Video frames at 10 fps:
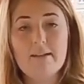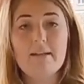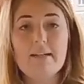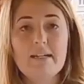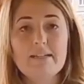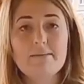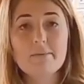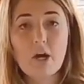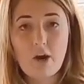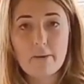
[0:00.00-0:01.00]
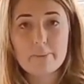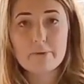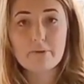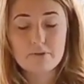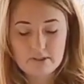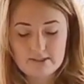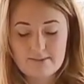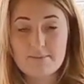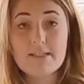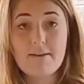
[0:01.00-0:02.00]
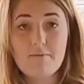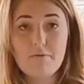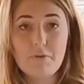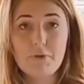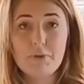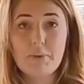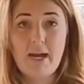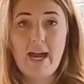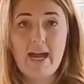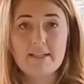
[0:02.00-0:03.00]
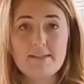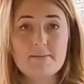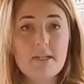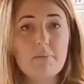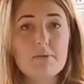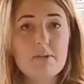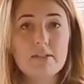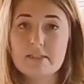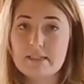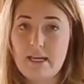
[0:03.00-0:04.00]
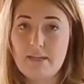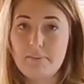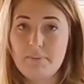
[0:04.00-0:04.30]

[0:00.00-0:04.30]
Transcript: You're going to need some cardboard, some tin foil and some double-sided tape,